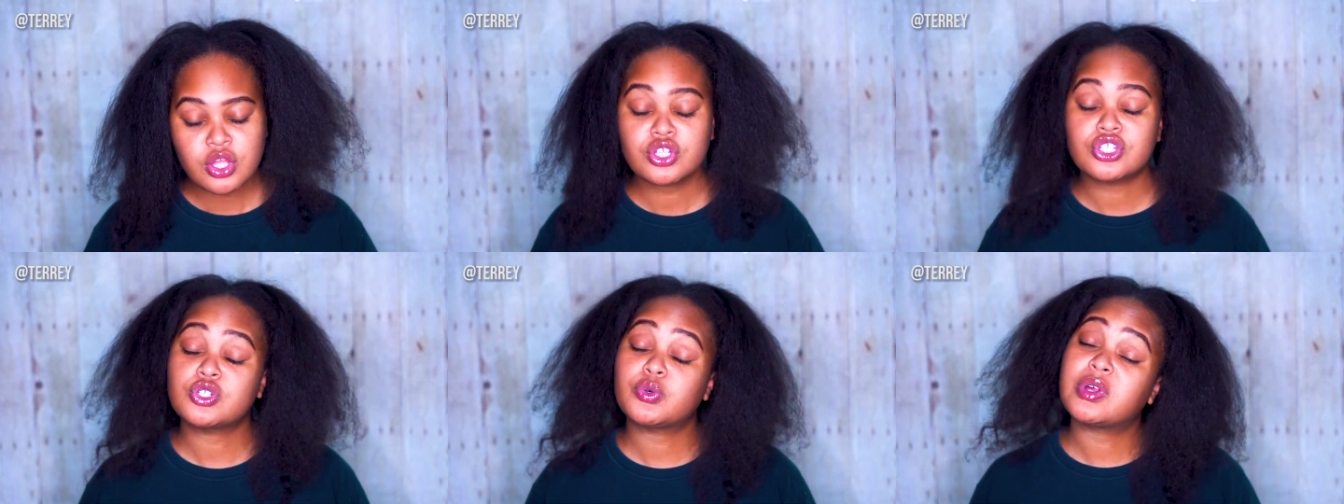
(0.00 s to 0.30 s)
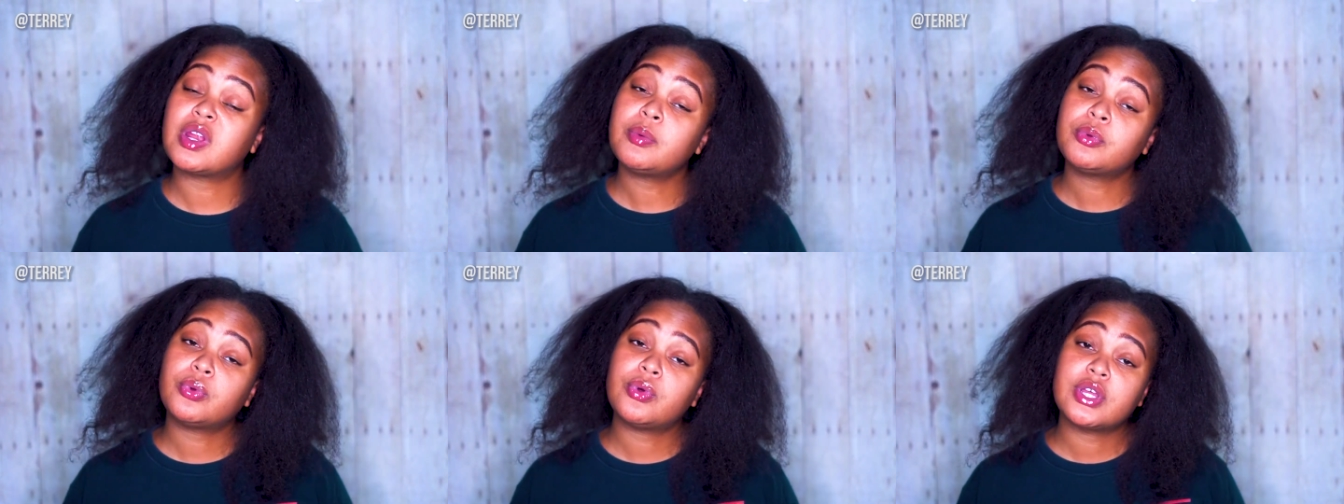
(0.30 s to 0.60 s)
So
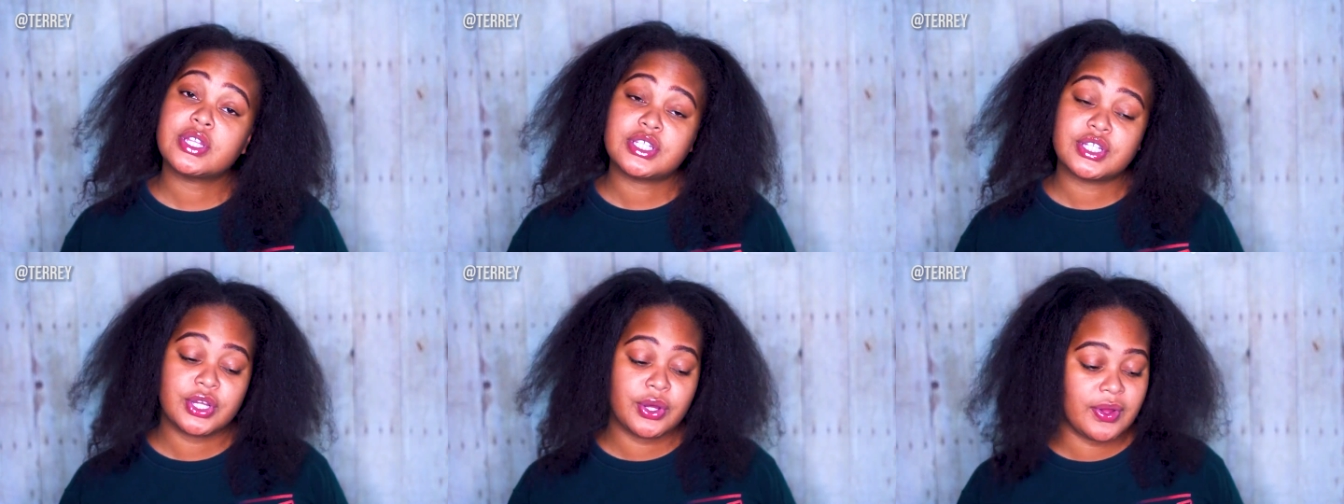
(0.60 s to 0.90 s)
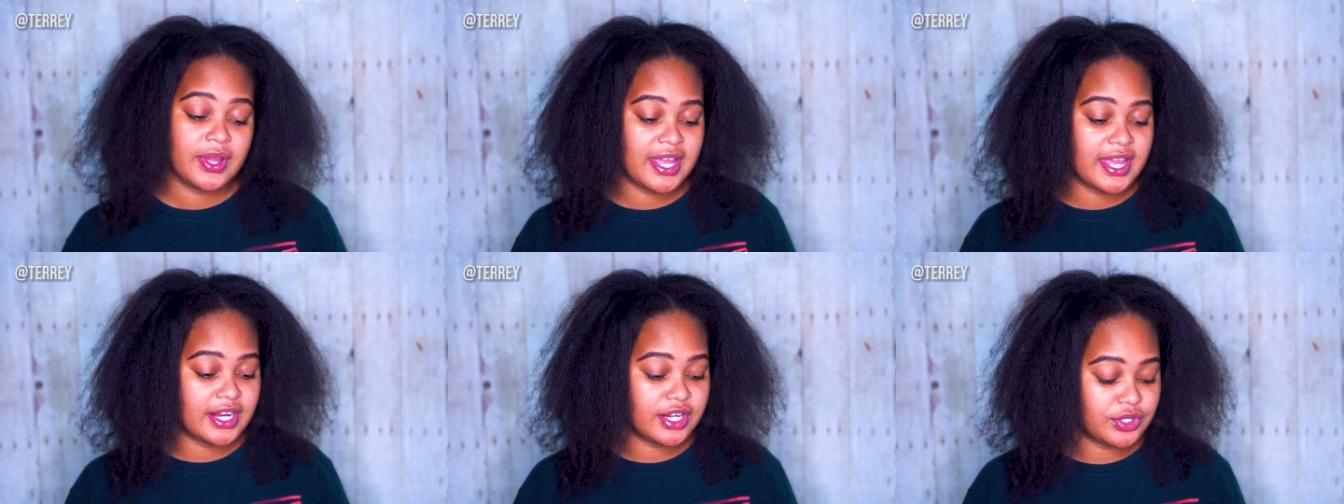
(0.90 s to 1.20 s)
what I'm going to go
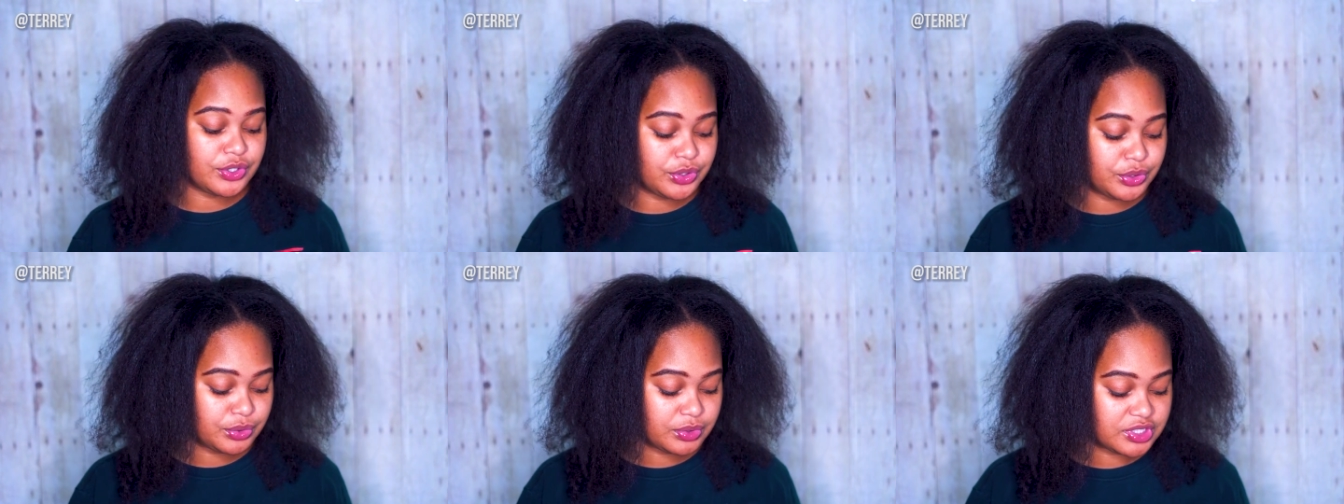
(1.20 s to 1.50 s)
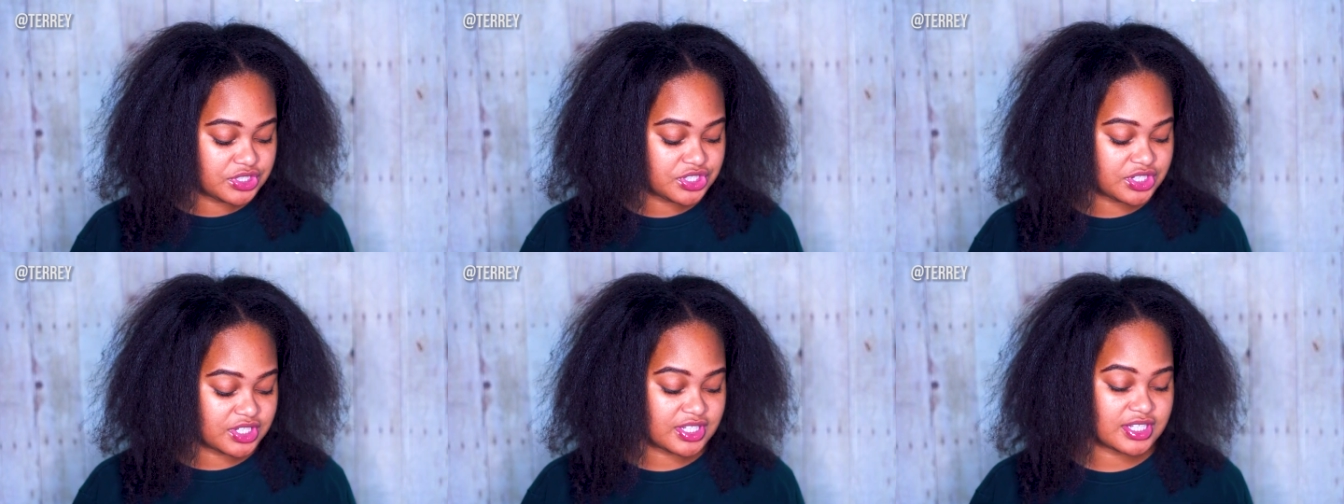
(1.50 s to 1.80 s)
ahead and do
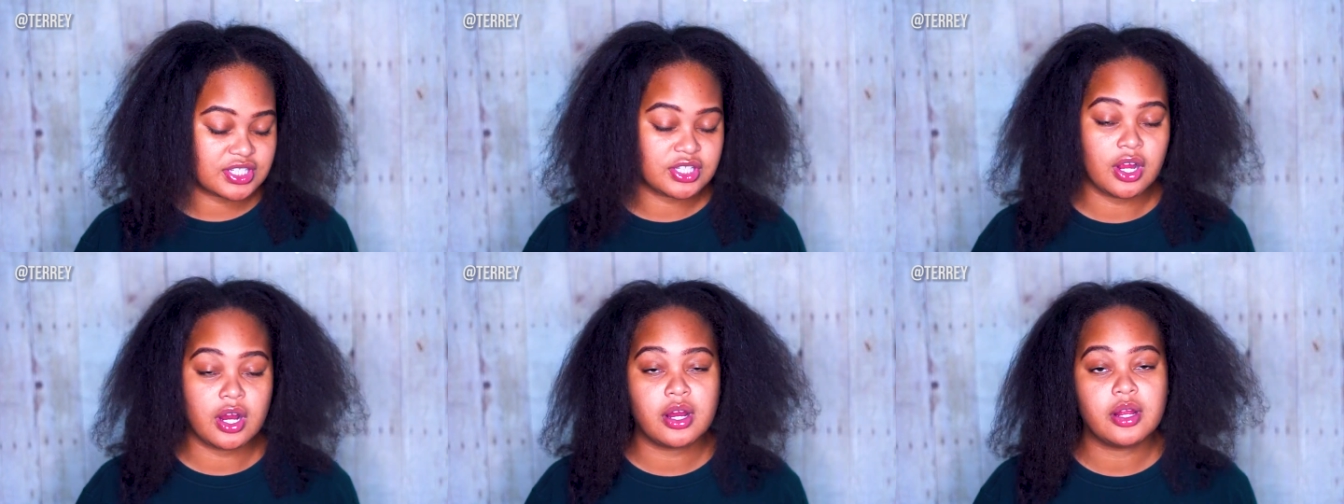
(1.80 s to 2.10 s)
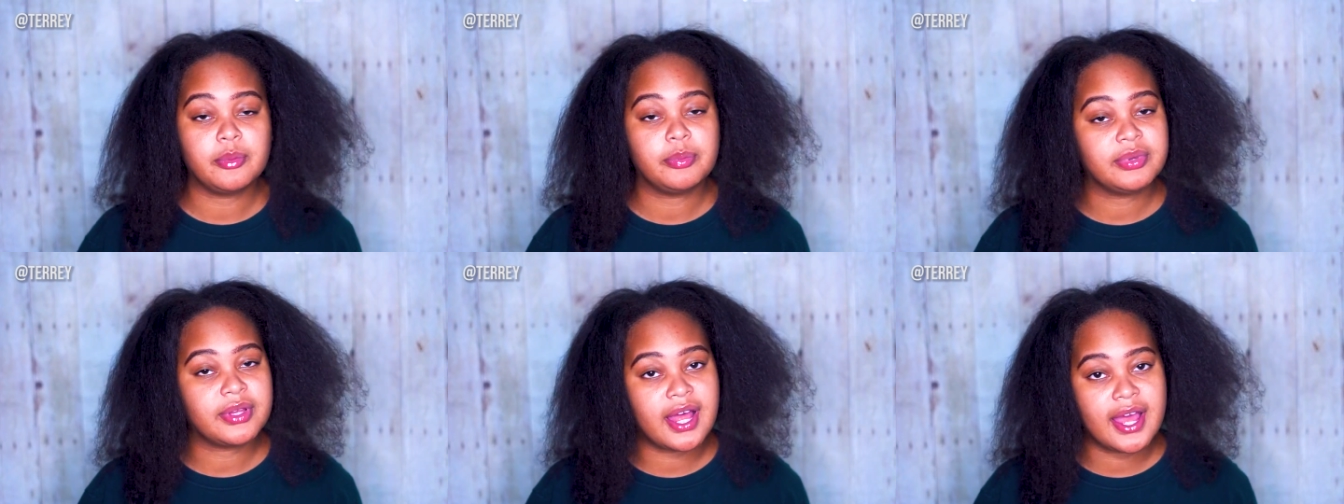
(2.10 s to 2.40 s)
is just start
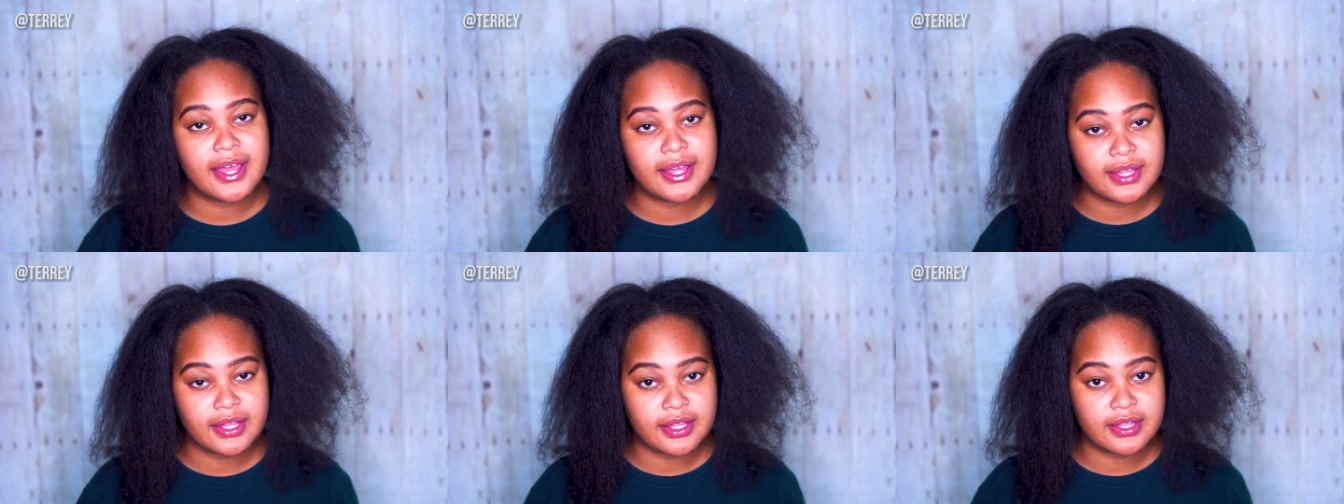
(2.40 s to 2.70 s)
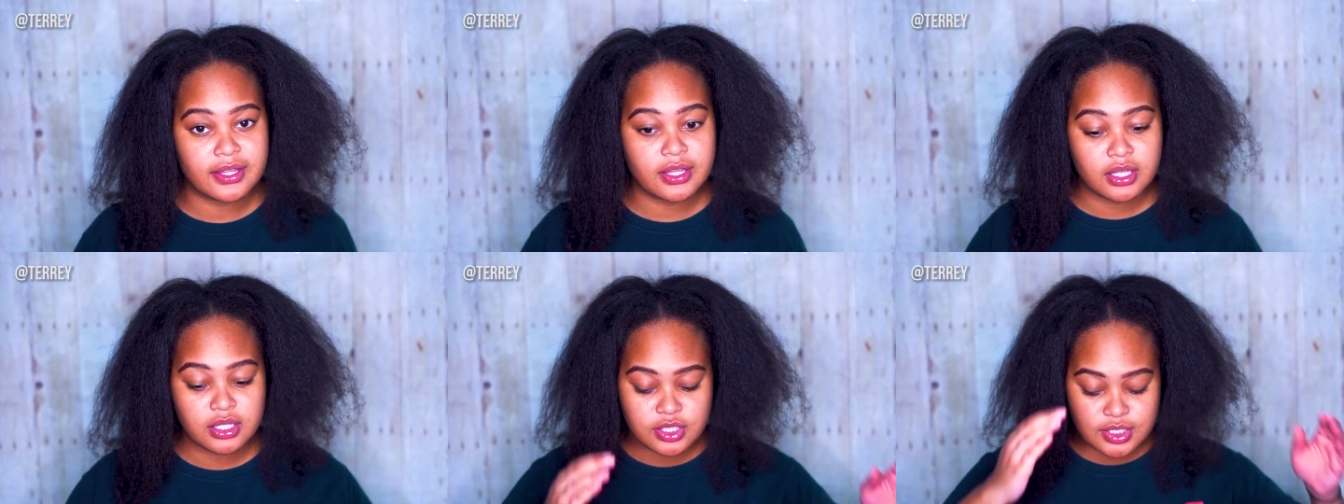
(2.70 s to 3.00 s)
applying
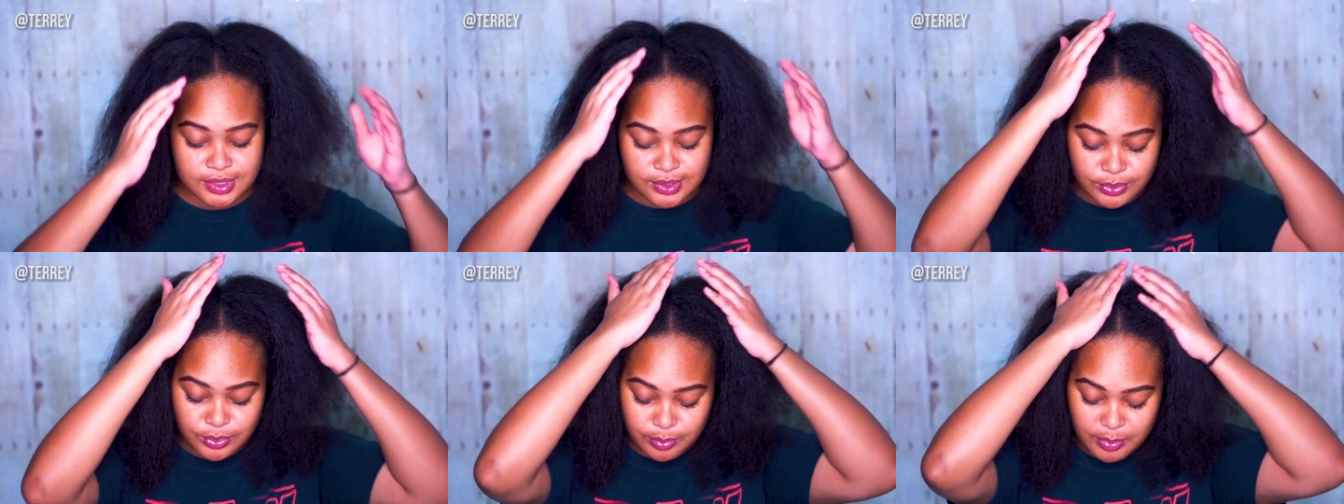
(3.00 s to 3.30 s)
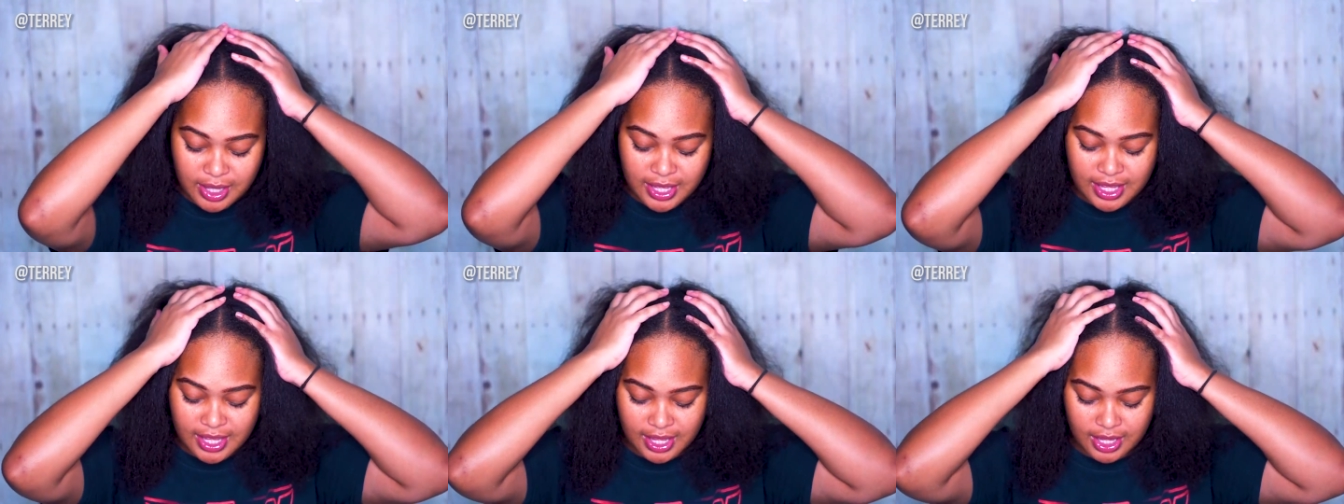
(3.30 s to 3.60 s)
it to
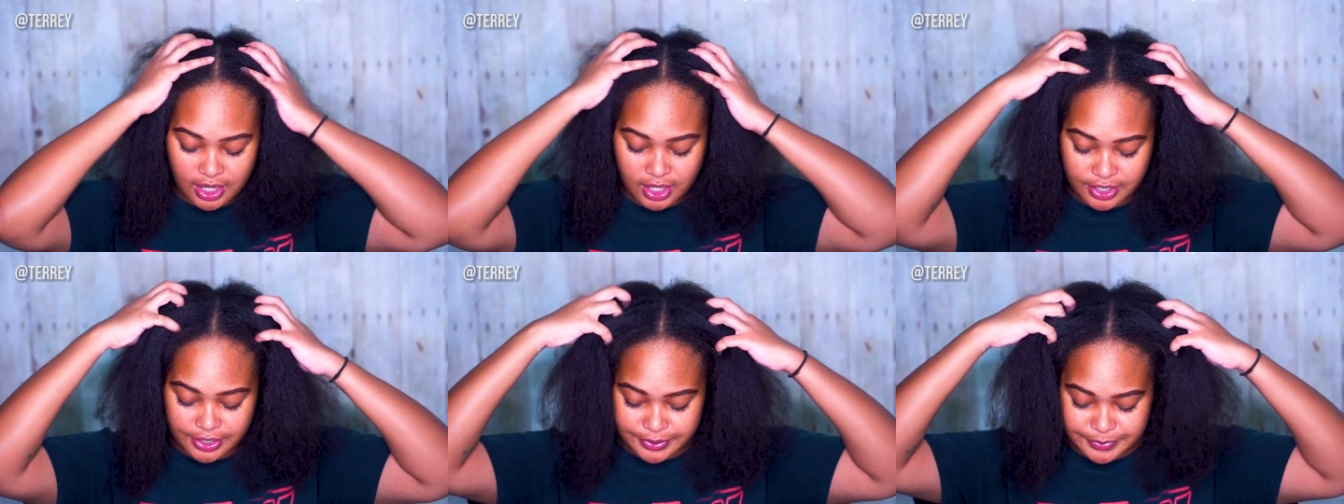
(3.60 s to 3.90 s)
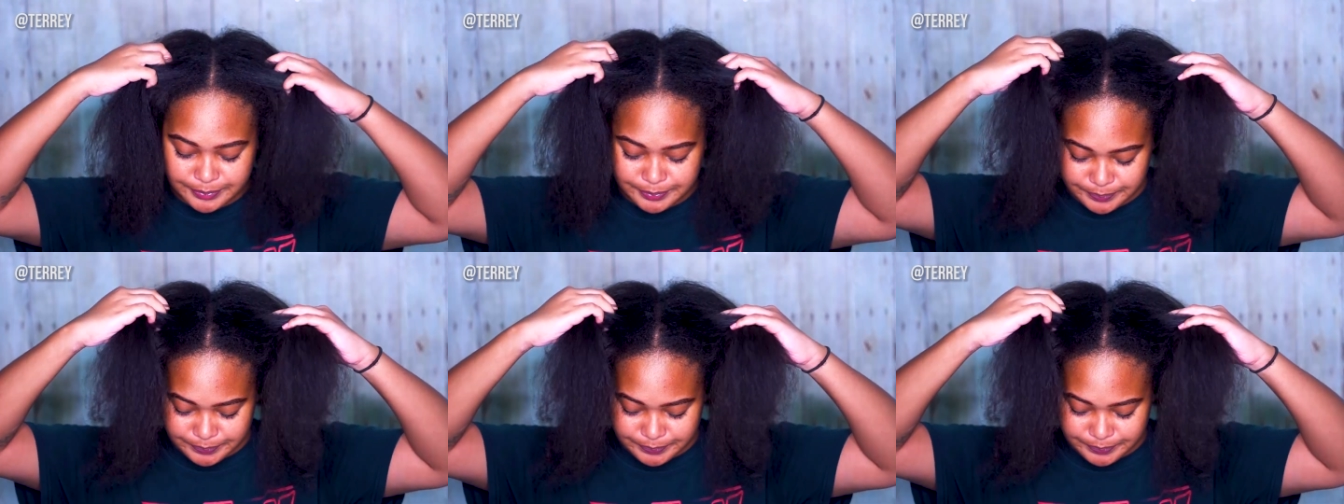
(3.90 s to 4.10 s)
my hair.